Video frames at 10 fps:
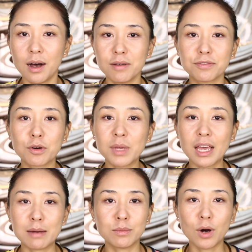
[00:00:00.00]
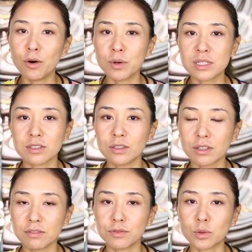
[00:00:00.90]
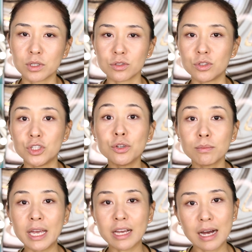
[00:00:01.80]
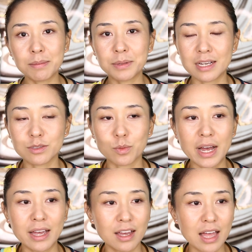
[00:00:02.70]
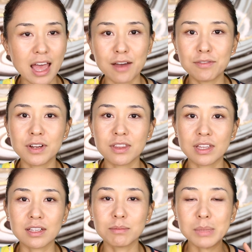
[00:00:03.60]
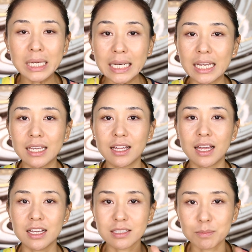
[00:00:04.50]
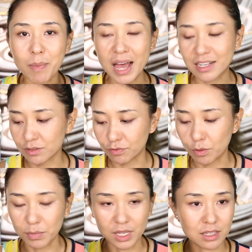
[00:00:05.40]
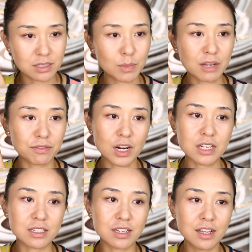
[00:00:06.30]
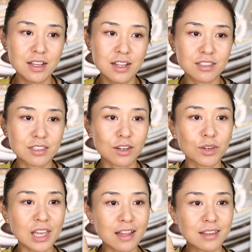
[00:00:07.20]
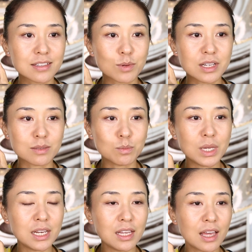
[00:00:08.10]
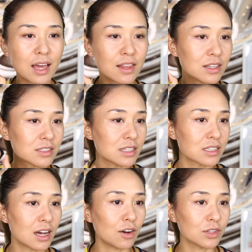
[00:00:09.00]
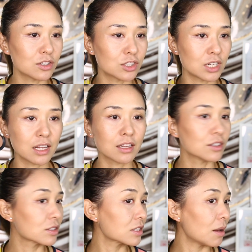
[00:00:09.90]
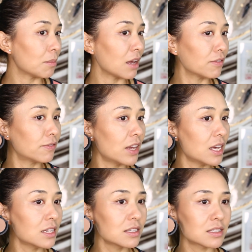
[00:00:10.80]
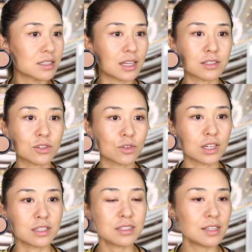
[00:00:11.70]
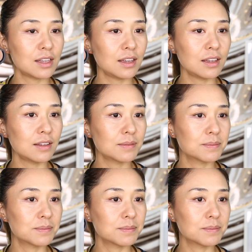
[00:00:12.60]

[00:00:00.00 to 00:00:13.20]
For me, I'm always looking forward to new makeup. That's why everything mini is best for me. It's my friend. So yeah, this one is mini, and this is how the shade looks on my face, as you can see.